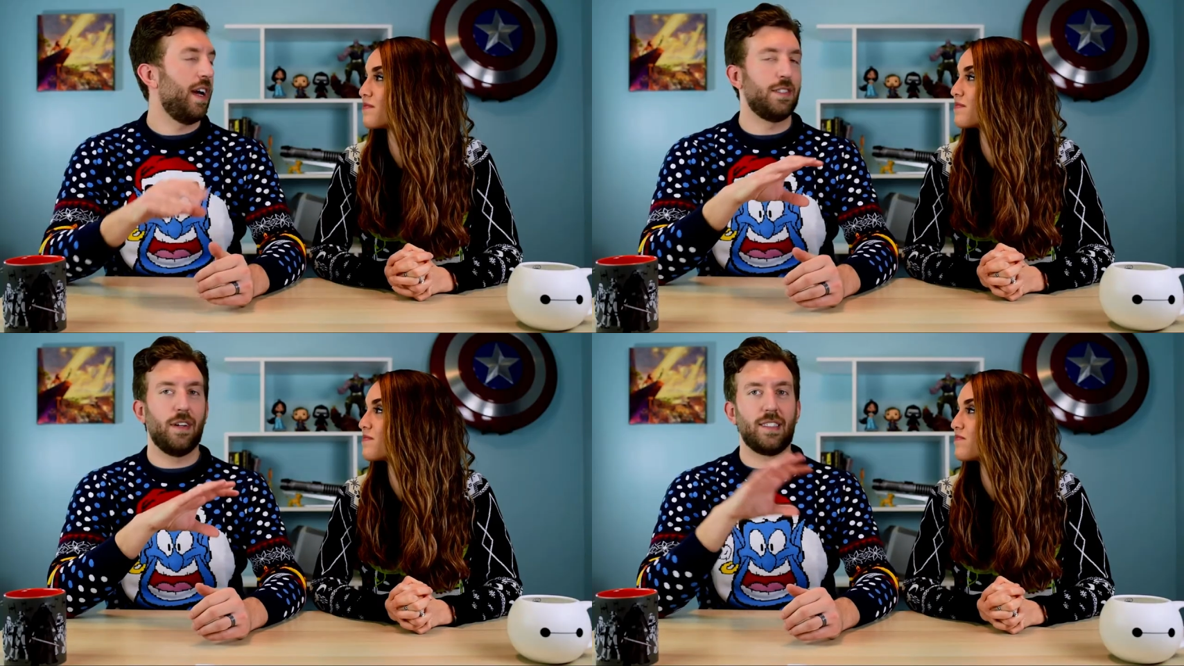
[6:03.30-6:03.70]

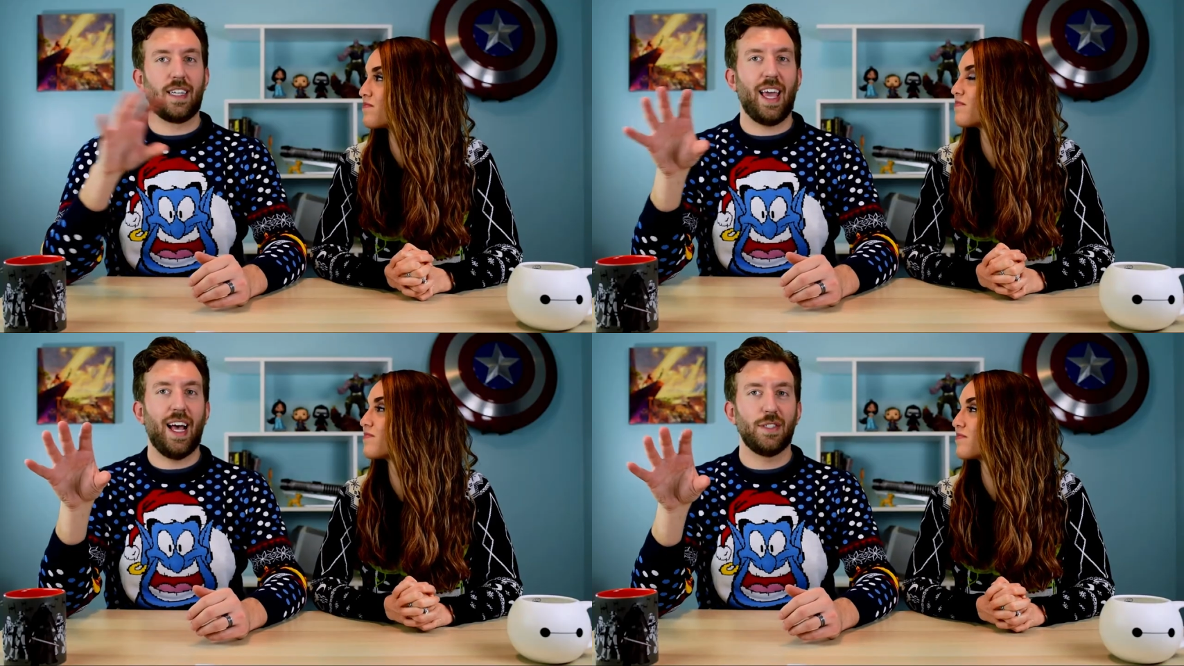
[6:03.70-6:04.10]
Speaker 1: nice. So it has
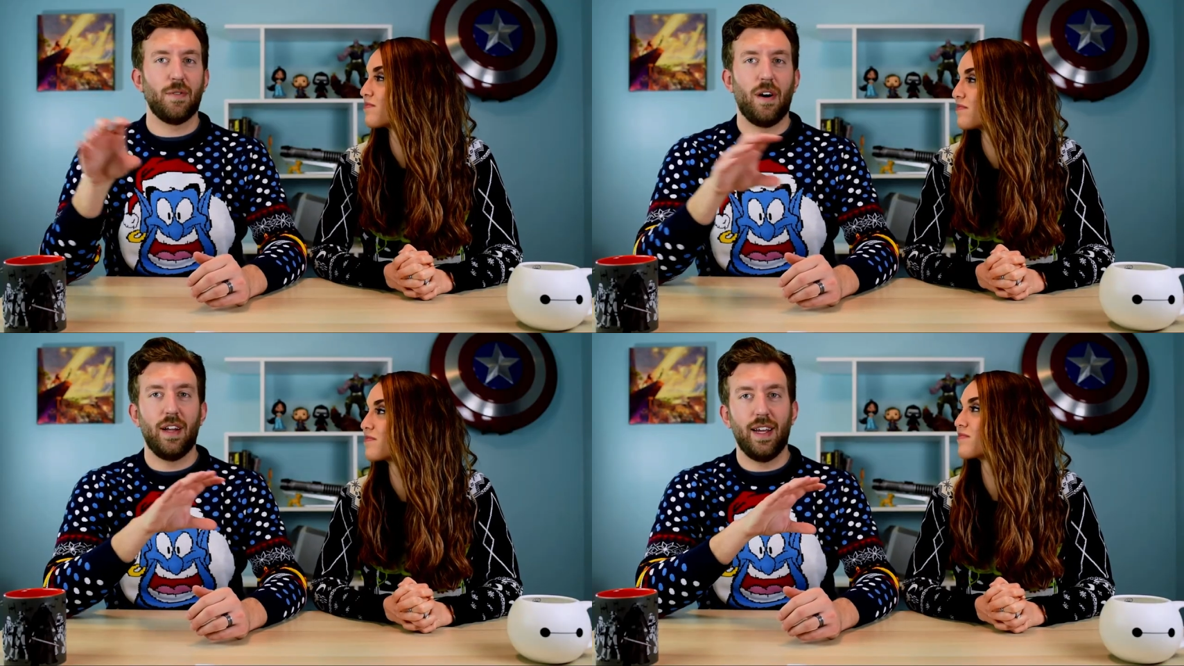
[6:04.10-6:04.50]
the
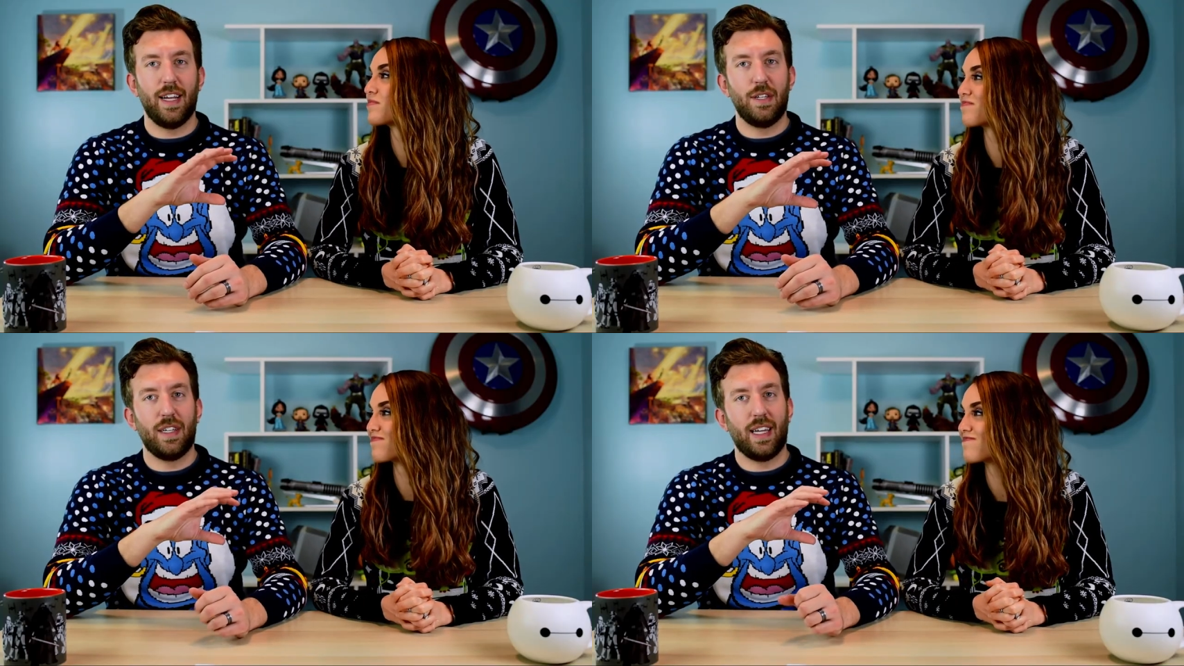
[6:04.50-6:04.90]
castle on it,
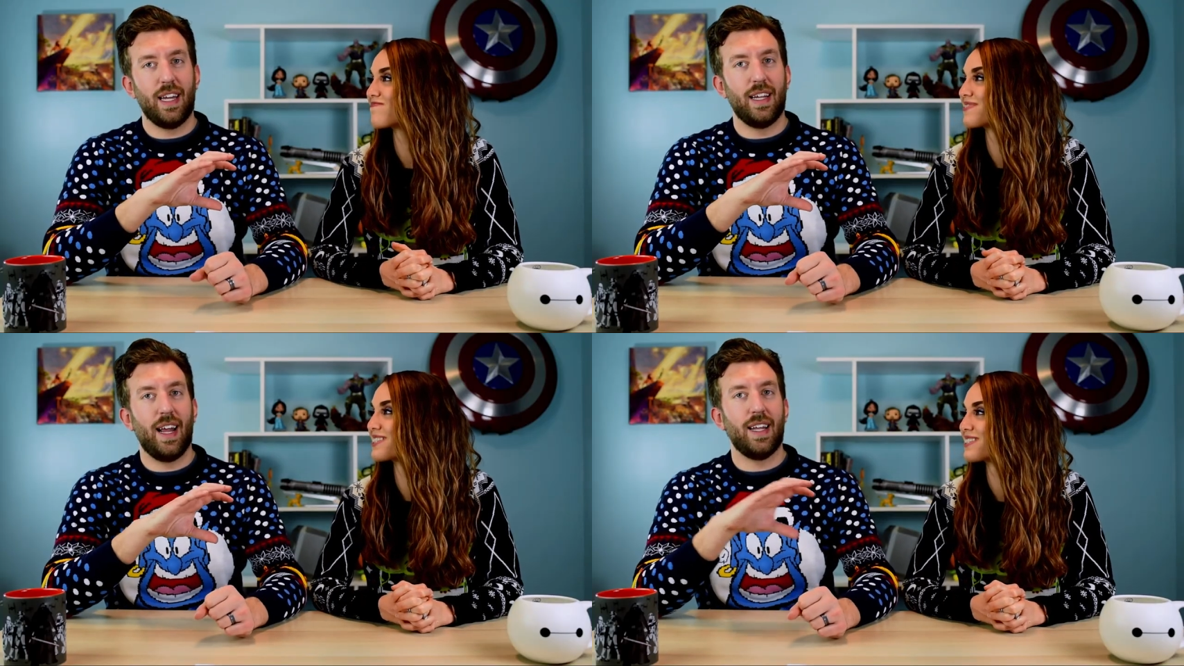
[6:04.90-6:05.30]
and you can
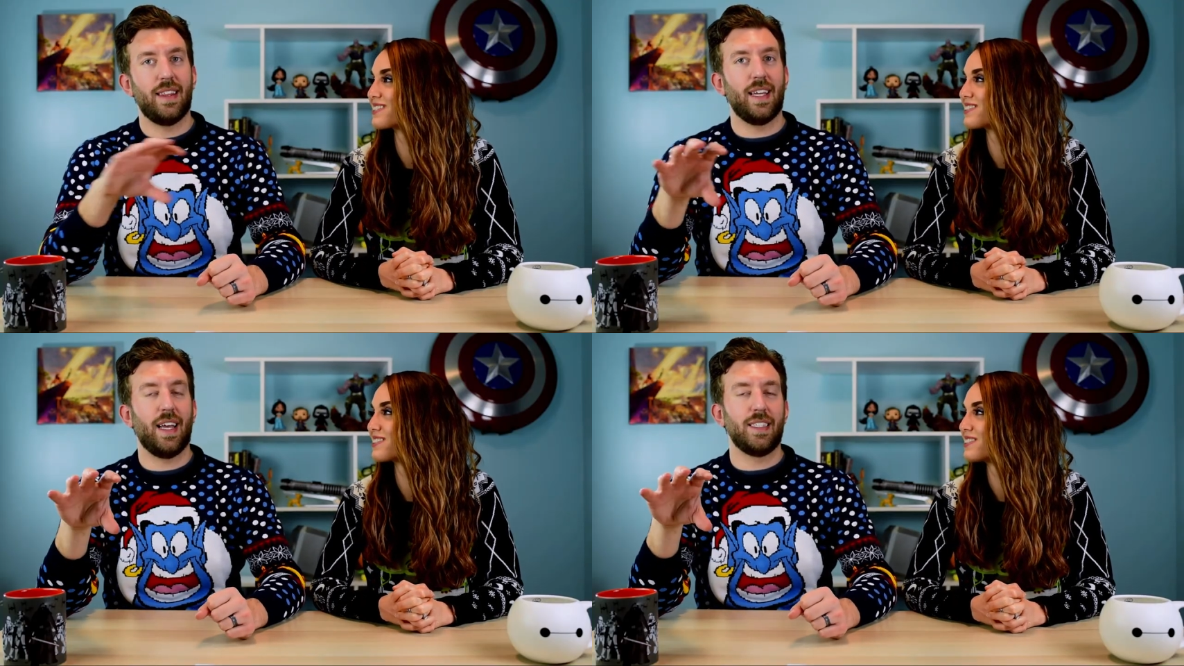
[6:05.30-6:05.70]
get
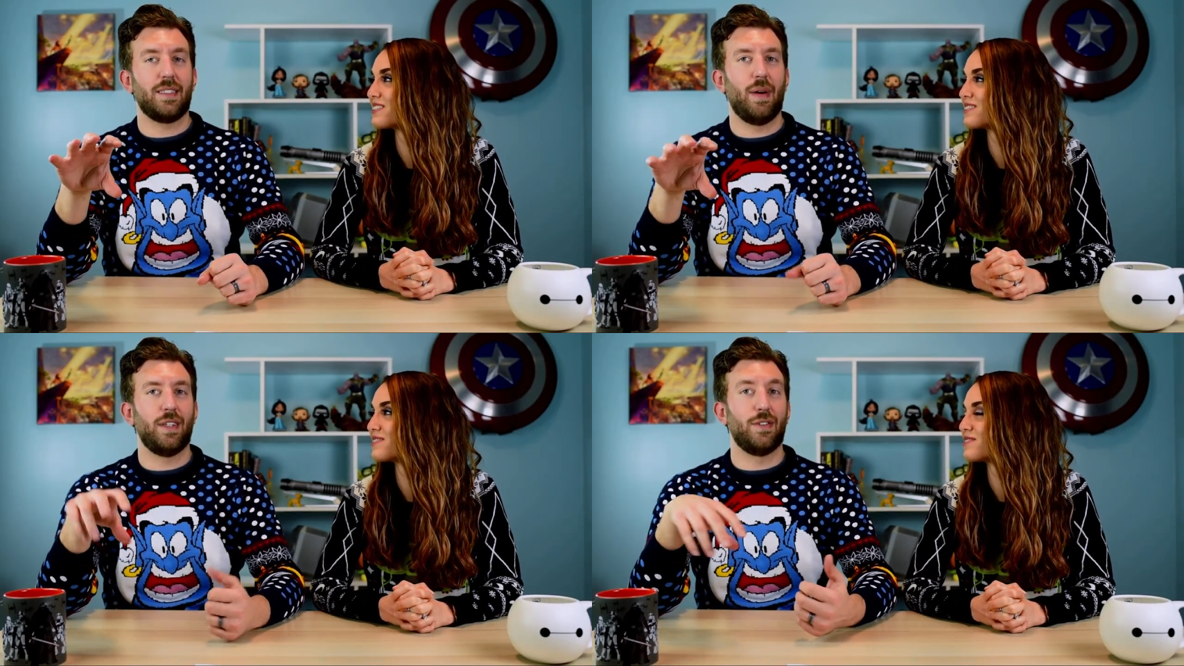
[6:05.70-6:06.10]
anything
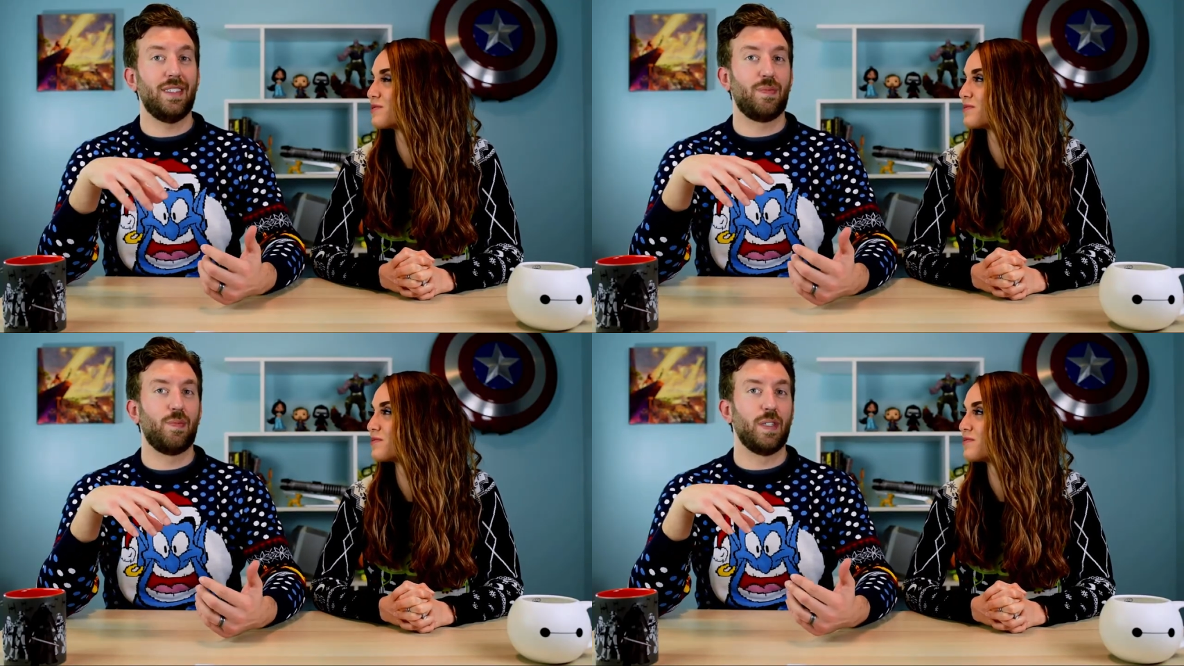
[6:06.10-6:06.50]
customized. So
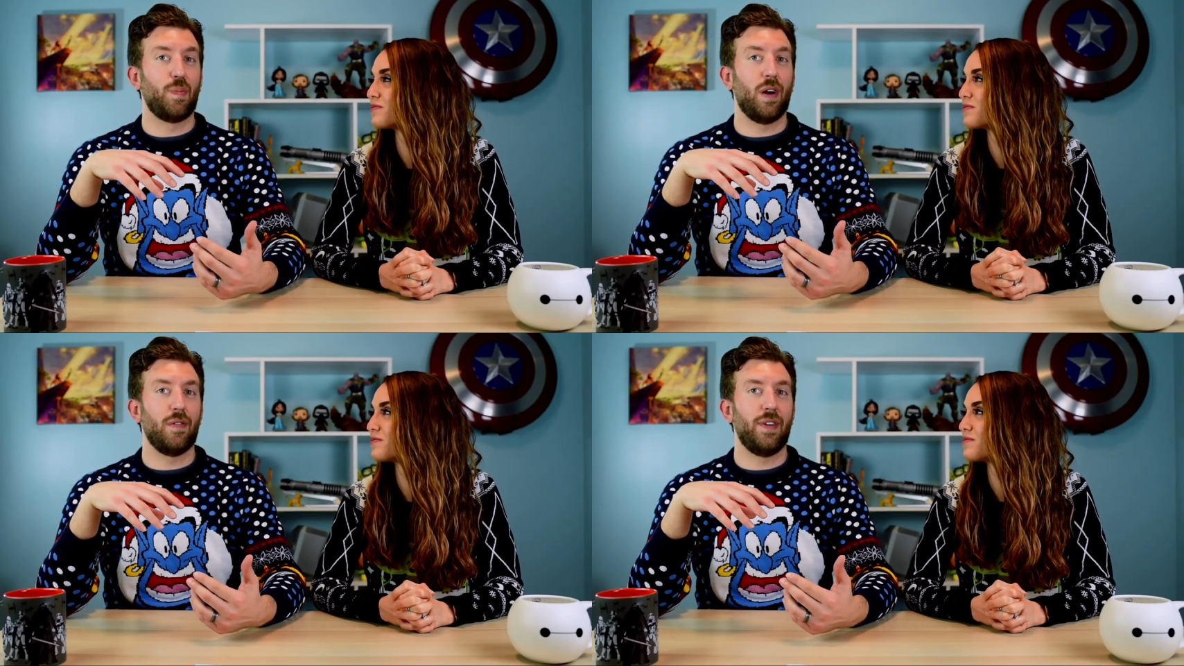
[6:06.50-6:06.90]
this is
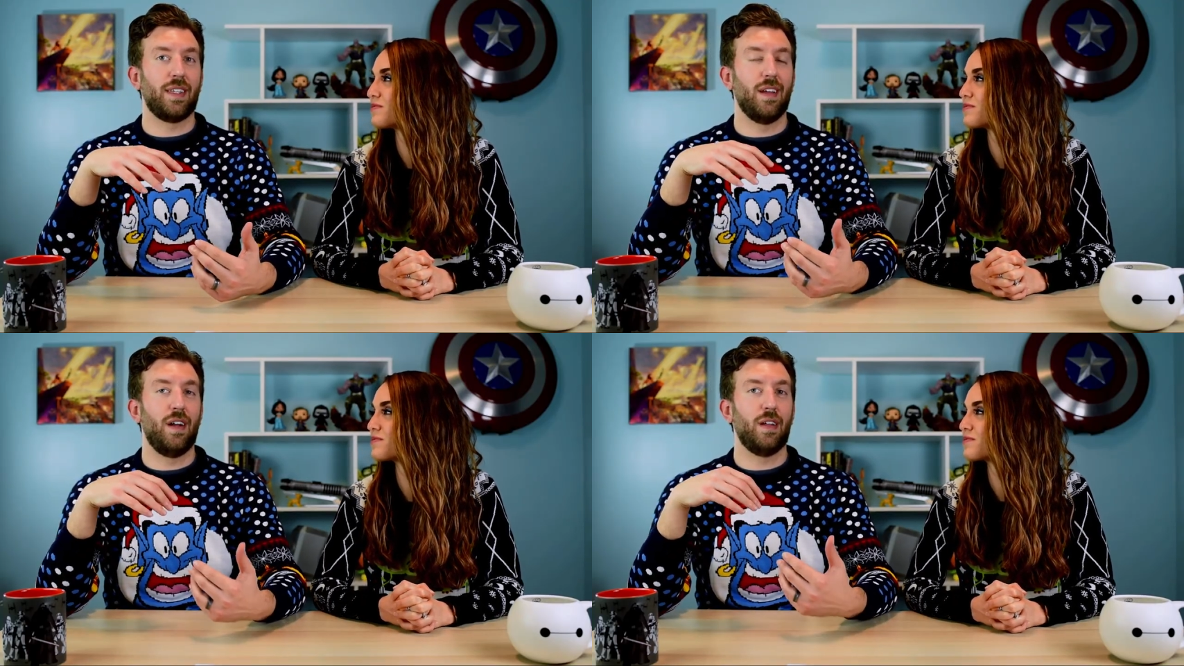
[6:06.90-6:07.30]
perfect not